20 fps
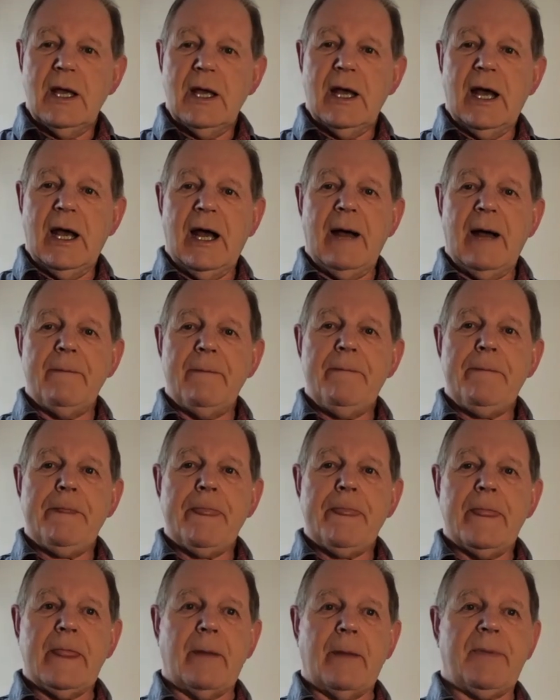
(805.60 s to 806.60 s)

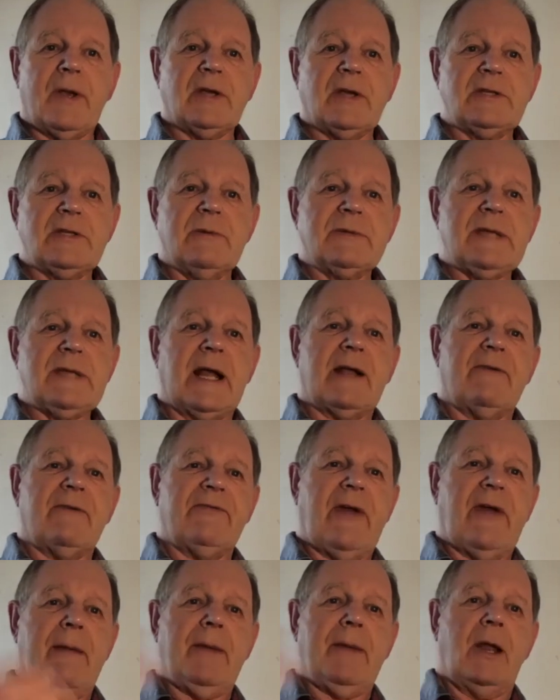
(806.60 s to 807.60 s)
Now, because it was like a
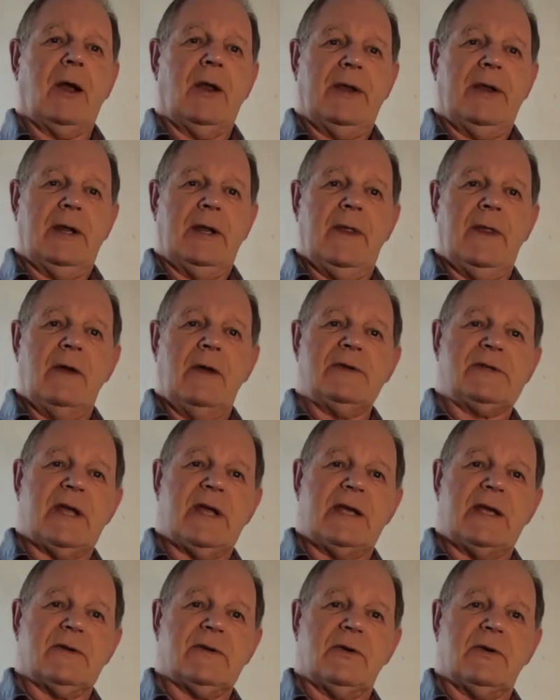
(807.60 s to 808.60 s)
family holiday in those
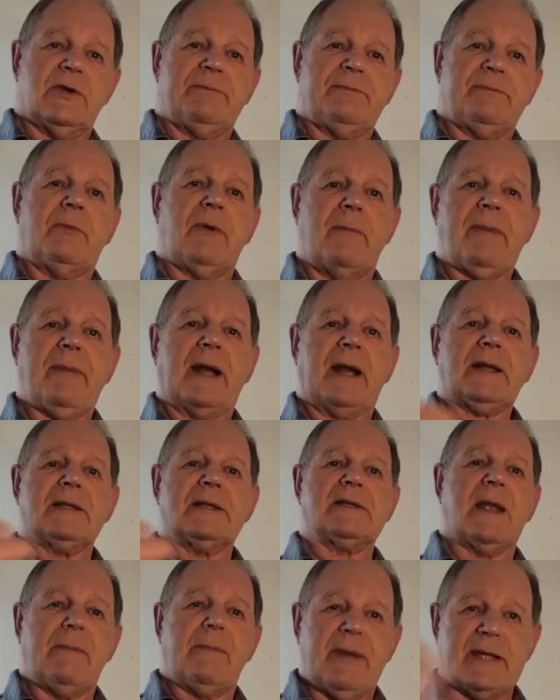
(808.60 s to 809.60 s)
days, of course, people went back to the
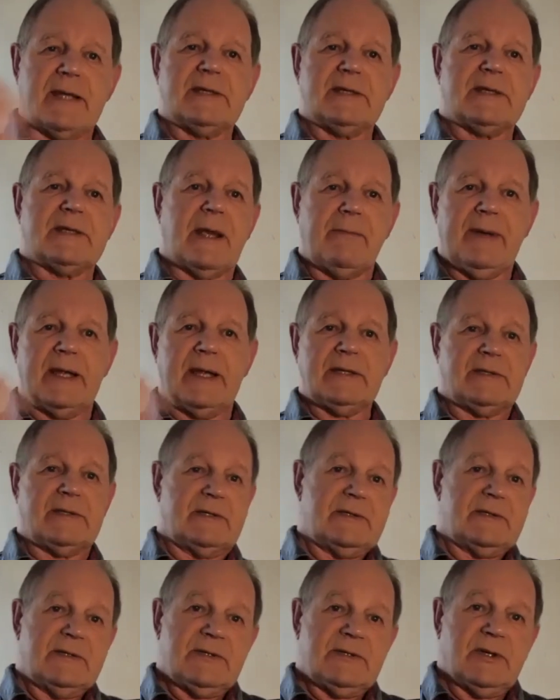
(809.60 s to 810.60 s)
same place
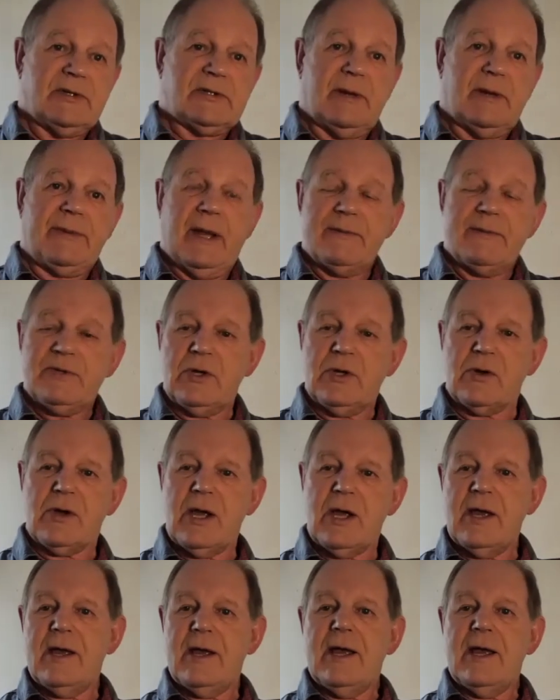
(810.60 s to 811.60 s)
still sometimes do.
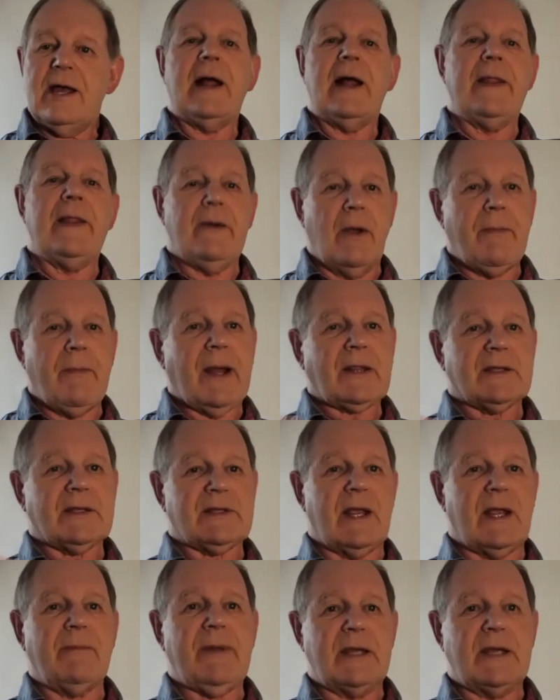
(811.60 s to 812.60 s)
And they went back to the
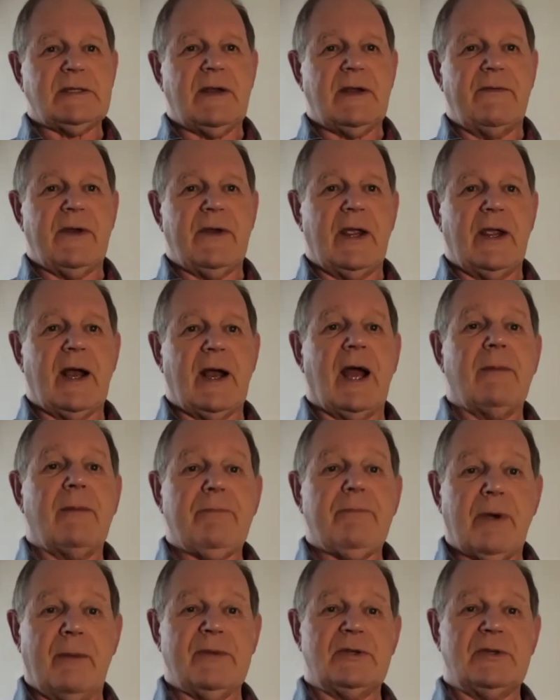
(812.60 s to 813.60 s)
same place every year. I
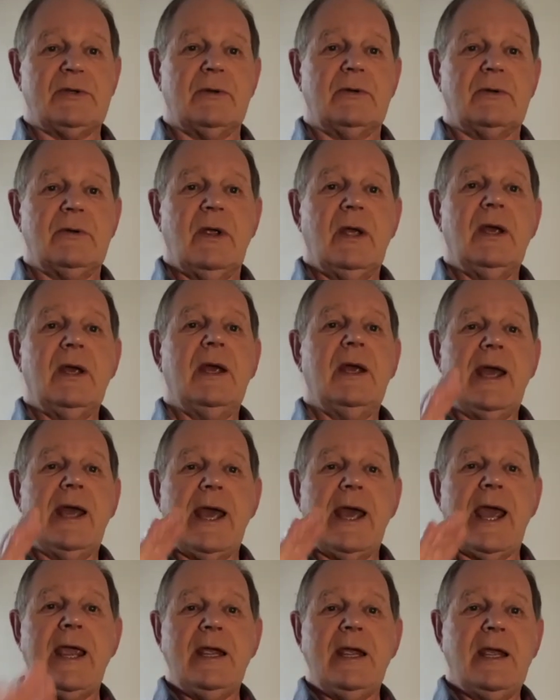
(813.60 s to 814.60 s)
promise you,
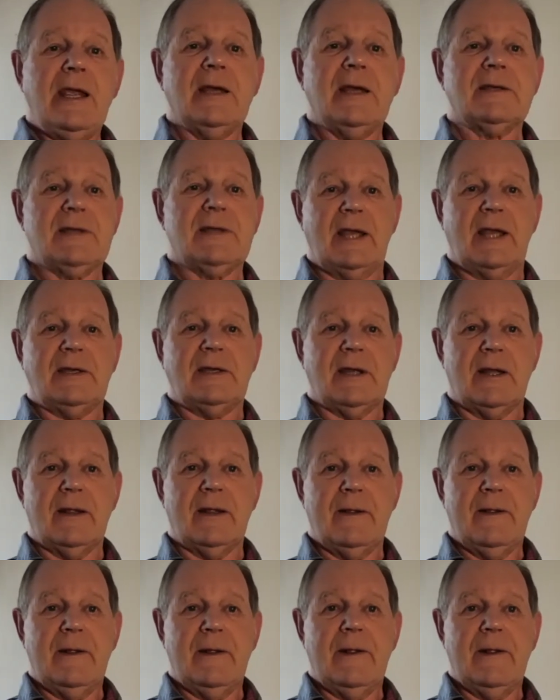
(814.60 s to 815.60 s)
8 years later,
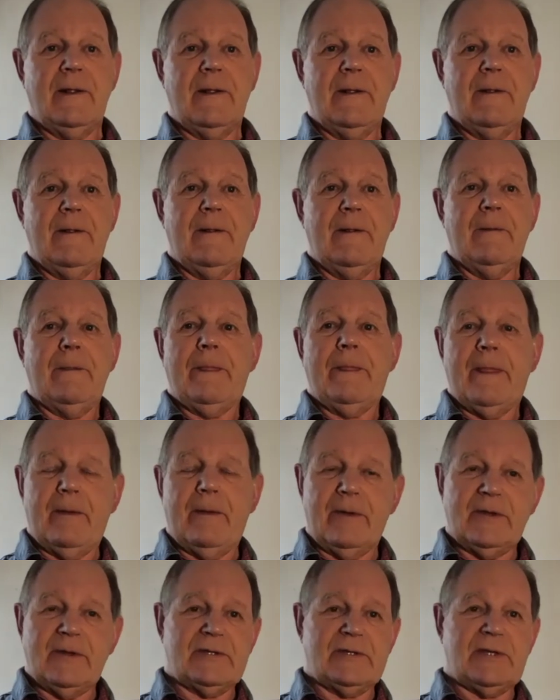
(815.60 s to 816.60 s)
they
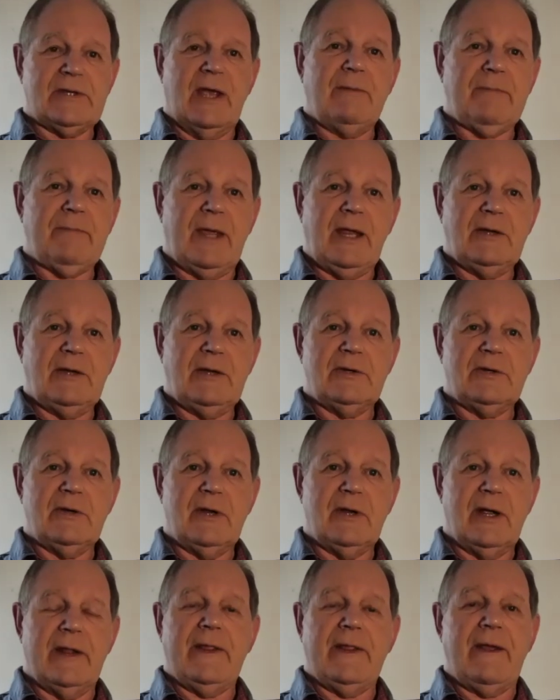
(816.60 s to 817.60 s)
went to the same beach,
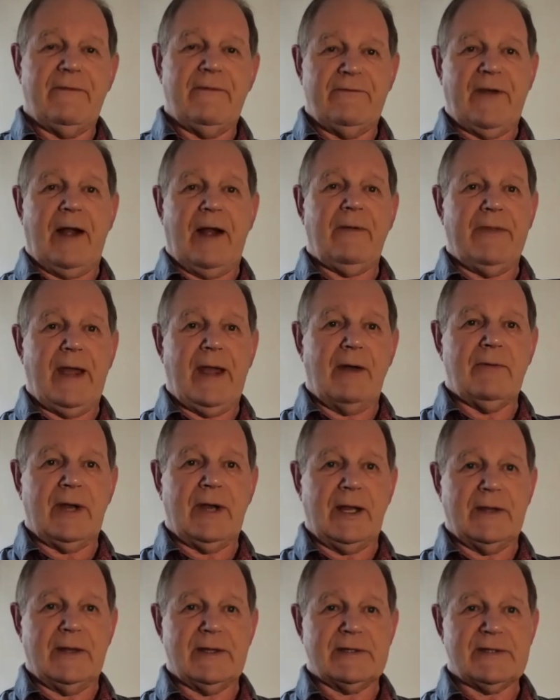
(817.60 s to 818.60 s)
and they found that
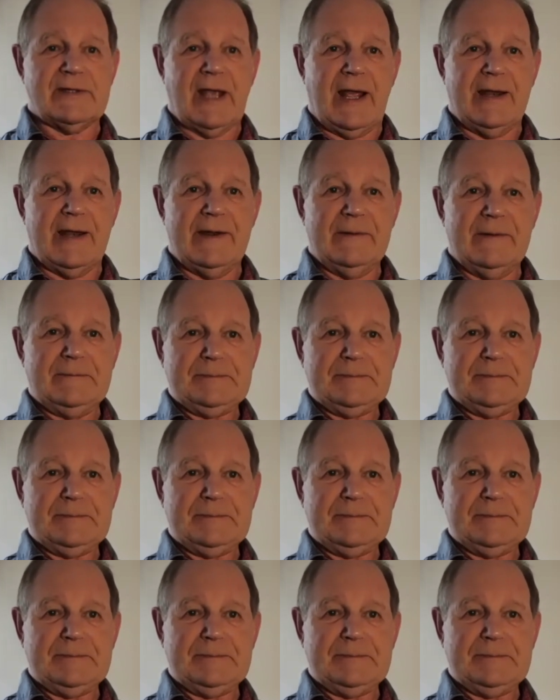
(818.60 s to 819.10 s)
ring in the sand.